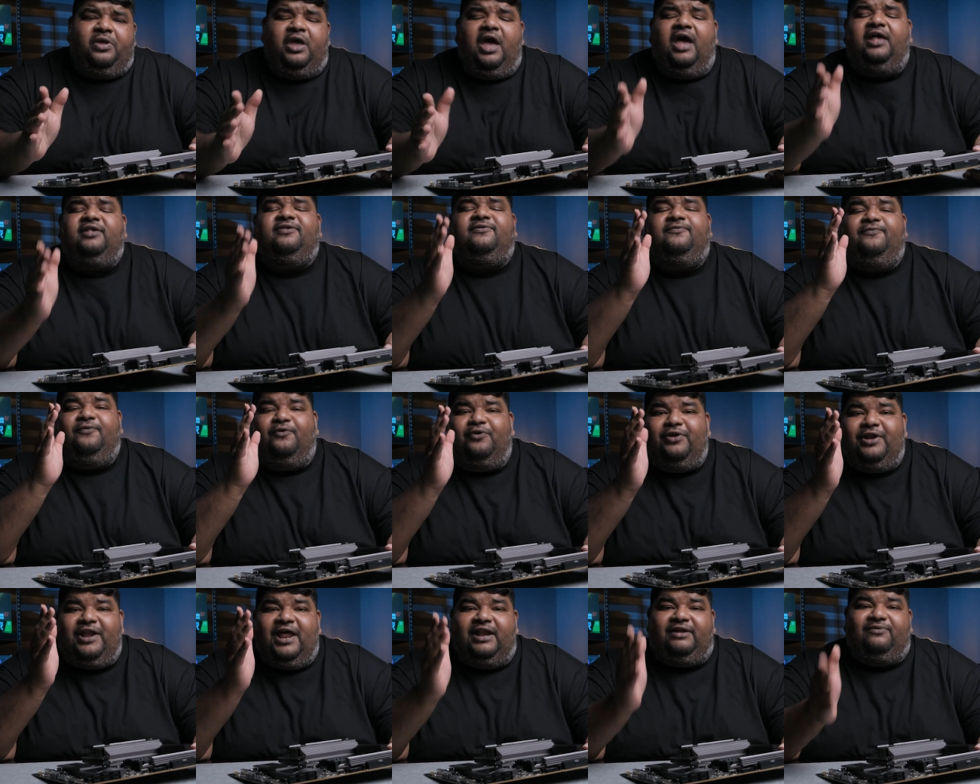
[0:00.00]
As
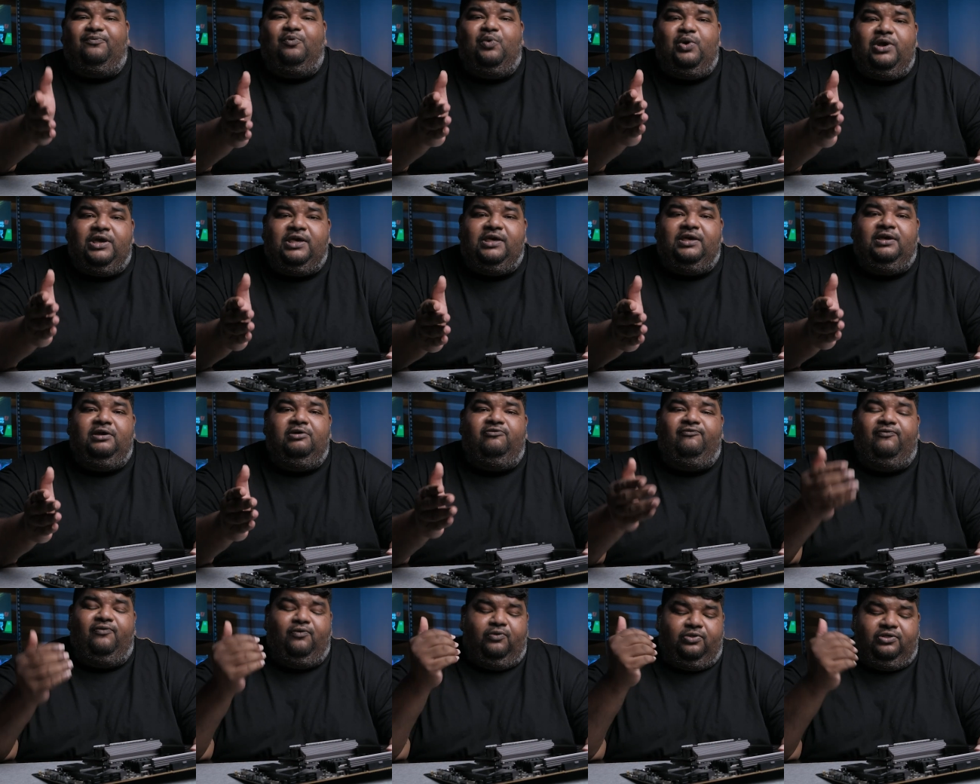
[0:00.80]
for
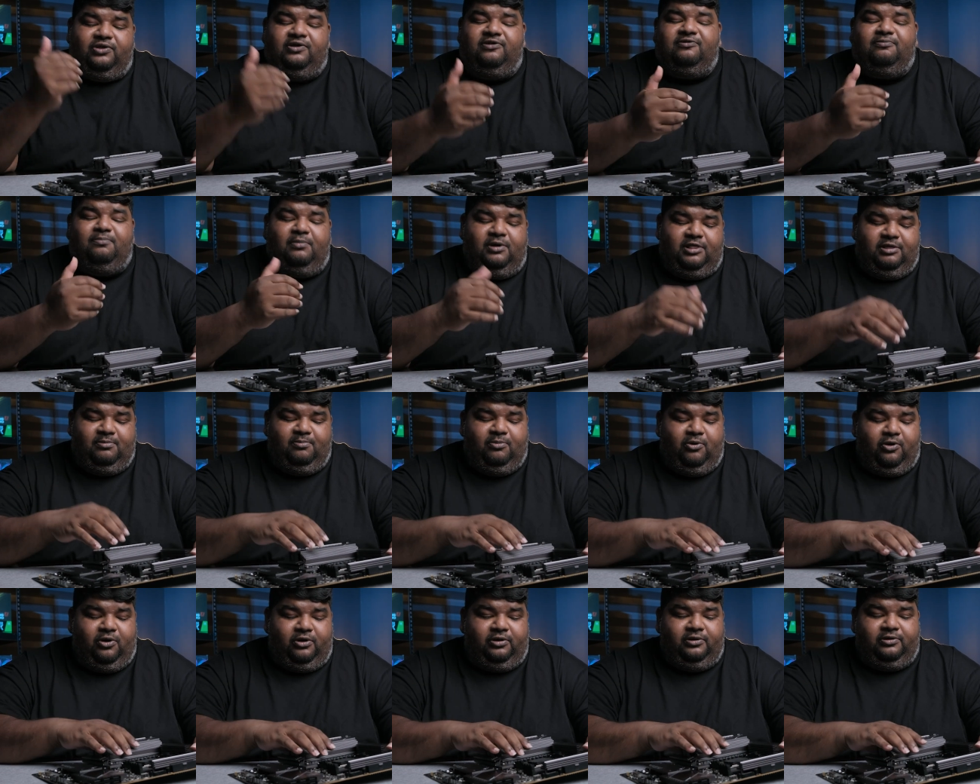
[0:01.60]
networking for this
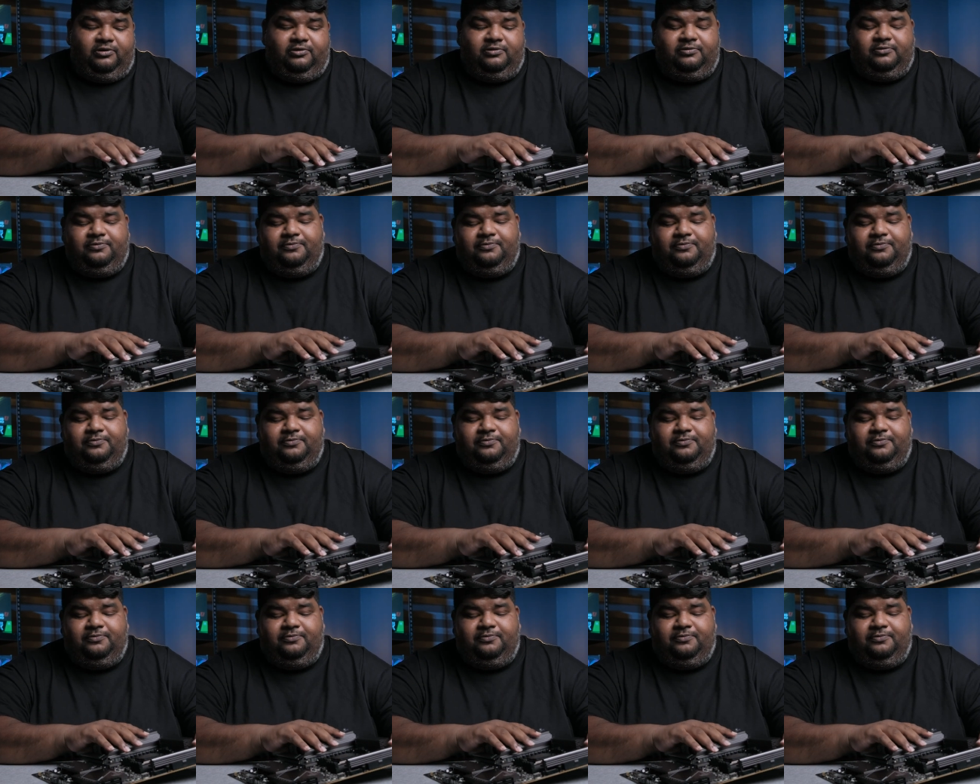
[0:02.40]
motherboard,